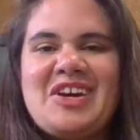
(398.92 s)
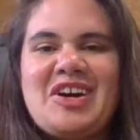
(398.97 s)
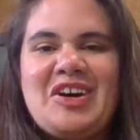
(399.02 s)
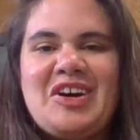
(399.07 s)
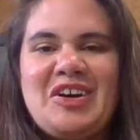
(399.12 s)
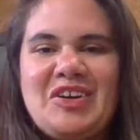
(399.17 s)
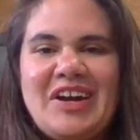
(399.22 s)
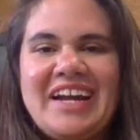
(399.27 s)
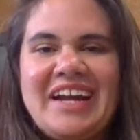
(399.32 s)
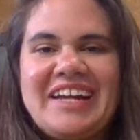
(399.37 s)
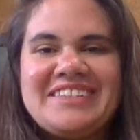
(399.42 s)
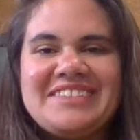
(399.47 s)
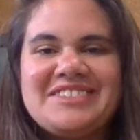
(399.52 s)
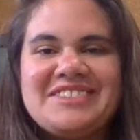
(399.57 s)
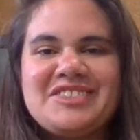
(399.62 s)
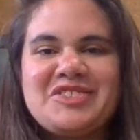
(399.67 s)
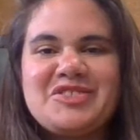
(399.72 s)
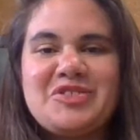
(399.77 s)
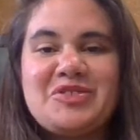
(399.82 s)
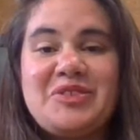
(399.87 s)
All right,
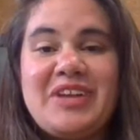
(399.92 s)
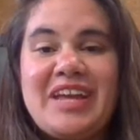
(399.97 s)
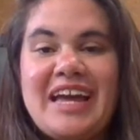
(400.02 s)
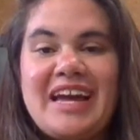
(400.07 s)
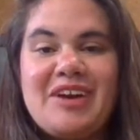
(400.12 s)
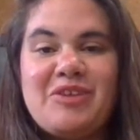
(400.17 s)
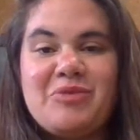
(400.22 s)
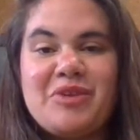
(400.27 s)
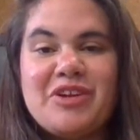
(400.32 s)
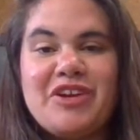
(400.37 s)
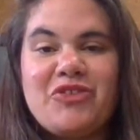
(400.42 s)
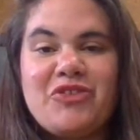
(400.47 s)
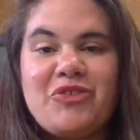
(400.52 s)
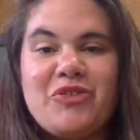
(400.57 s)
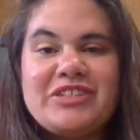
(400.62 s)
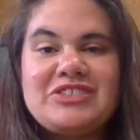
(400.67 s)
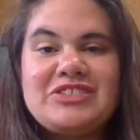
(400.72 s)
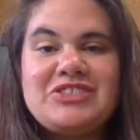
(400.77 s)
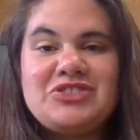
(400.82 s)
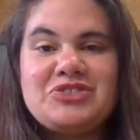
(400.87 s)
so now what you're
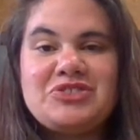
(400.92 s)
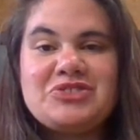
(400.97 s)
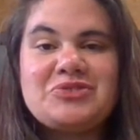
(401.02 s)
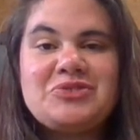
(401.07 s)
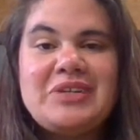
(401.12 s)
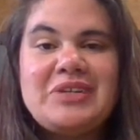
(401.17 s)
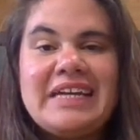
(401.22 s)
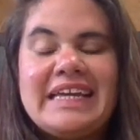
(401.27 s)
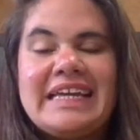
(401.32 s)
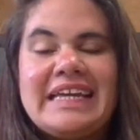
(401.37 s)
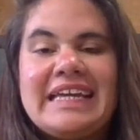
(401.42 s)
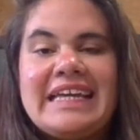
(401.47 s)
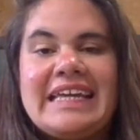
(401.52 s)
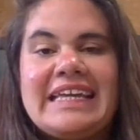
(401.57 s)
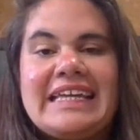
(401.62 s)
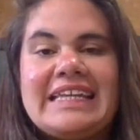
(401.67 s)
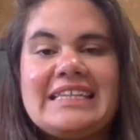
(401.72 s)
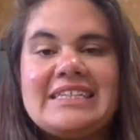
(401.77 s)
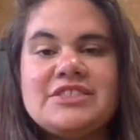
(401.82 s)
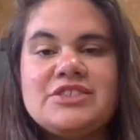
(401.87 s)
going to do
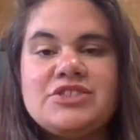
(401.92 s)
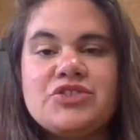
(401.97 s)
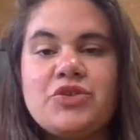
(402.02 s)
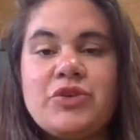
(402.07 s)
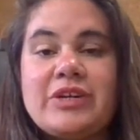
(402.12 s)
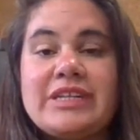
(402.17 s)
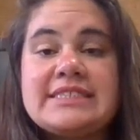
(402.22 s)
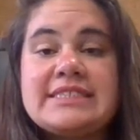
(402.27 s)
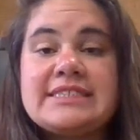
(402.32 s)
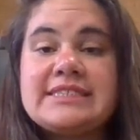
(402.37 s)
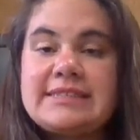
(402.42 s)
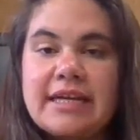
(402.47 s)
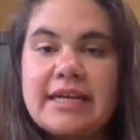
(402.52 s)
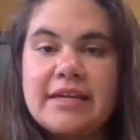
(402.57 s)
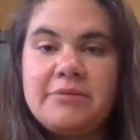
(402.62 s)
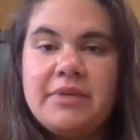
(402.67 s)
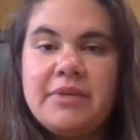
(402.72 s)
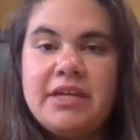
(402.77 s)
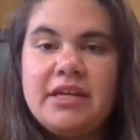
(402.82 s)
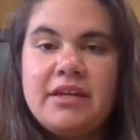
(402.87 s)
is you're going to
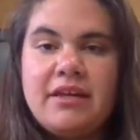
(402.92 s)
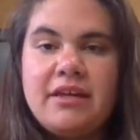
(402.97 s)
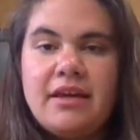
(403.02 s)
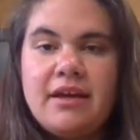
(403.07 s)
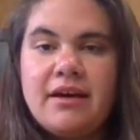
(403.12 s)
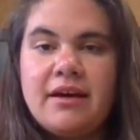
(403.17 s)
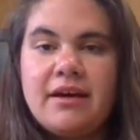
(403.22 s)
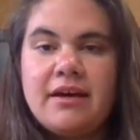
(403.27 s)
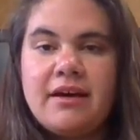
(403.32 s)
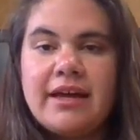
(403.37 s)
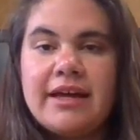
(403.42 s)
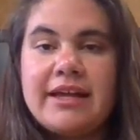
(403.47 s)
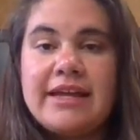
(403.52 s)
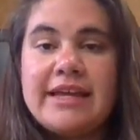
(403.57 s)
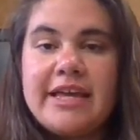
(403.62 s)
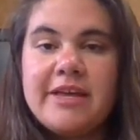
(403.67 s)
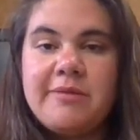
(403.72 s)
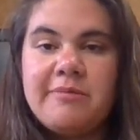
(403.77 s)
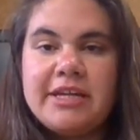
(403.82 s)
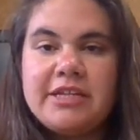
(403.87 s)
send me an
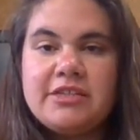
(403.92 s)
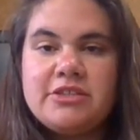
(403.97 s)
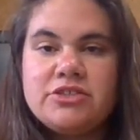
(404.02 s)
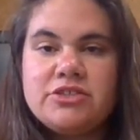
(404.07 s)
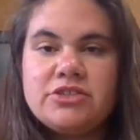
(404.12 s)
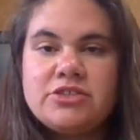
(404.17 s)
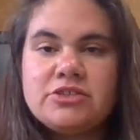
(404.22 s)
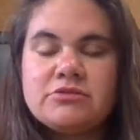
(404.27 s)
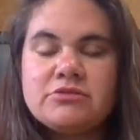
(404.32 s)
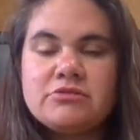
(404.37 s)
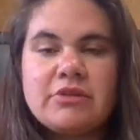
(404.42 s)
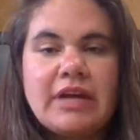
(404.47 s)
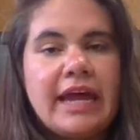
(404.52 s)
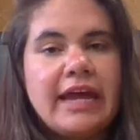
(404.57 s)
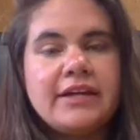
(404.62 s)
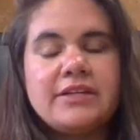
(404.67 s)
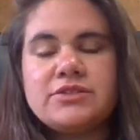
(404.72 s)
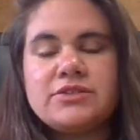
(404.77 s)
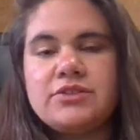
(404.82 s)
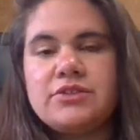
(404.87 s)
image,
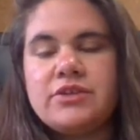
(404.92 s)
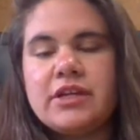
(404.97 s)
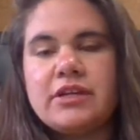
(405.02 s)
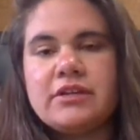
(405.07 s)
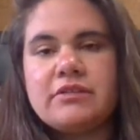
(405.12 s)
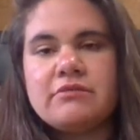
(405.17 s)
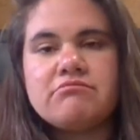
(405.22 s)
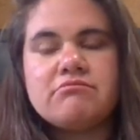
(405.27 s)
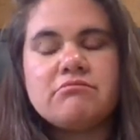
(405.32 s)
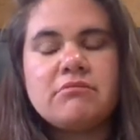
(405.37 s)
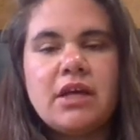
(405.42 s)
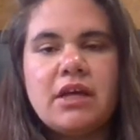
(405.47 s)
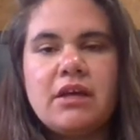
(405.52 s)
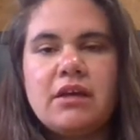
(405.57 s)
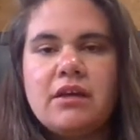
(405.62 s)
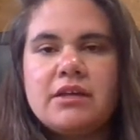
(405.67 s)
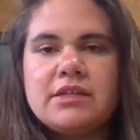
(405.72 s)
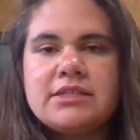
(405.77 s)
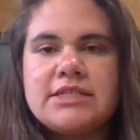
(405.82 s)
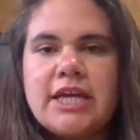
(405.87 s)
okay? So you can
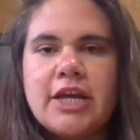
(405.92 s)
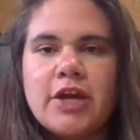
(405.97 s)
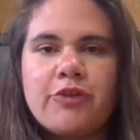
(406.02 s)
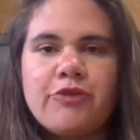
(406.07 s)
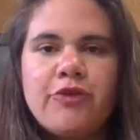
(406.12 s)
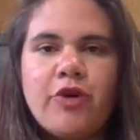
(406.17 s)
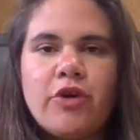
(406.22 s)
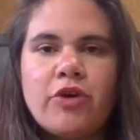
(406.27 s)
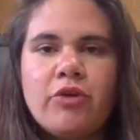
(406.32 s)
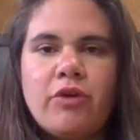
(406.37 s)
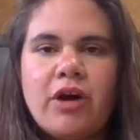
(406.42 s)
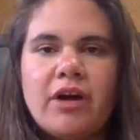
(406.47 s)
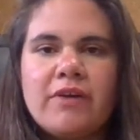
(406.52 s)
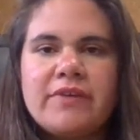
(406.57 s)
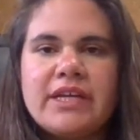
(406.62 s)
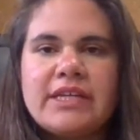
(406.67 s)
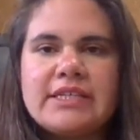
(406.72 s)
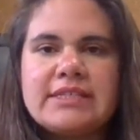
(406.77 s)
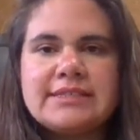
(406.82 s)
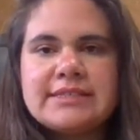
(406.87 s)
take a photo of
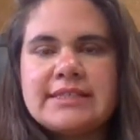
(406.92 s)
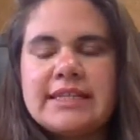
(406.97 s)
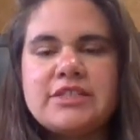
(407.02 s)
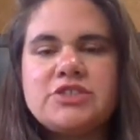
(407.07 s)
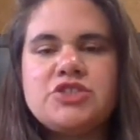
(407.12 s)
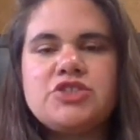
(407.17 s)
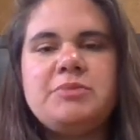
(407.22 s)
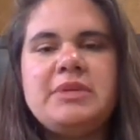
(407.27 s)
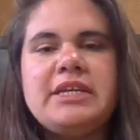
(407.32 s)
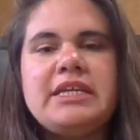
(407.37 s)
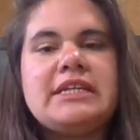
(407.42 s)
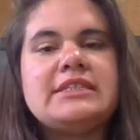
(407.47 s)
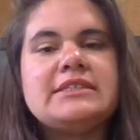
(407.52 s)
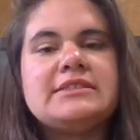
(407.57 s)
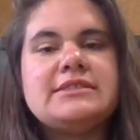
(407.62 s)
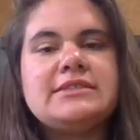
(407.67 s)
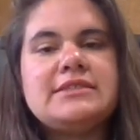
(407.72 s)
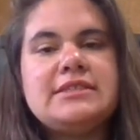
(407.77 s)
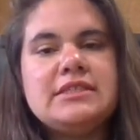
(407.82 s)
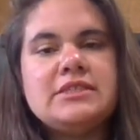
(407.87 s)
it, send it to me
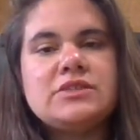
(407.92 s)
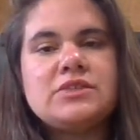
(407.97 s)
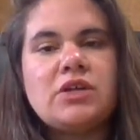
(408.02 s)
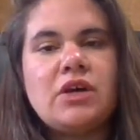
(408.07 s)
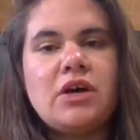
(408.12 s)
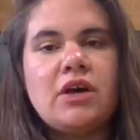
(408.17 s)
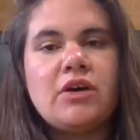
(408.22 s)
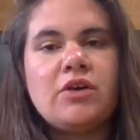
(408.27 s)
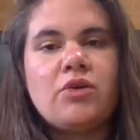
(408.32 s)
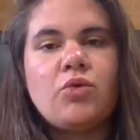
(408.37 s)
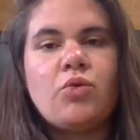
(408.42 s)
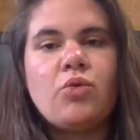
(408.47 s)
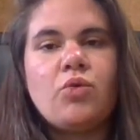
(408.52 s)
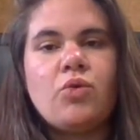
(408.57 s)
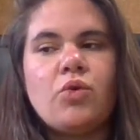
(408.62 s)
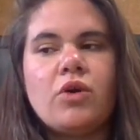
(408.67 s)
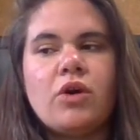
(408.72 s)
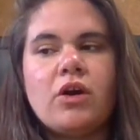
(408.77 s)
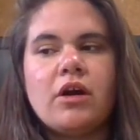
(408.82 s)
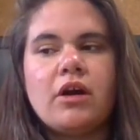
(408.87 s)
in Seesaw
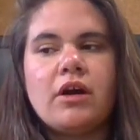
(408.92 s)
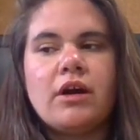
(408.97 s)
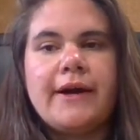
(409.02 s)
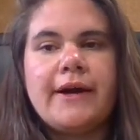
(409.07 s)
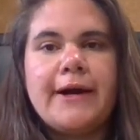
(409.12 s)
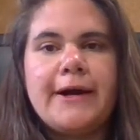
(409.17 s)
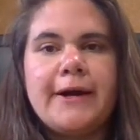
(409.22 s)
or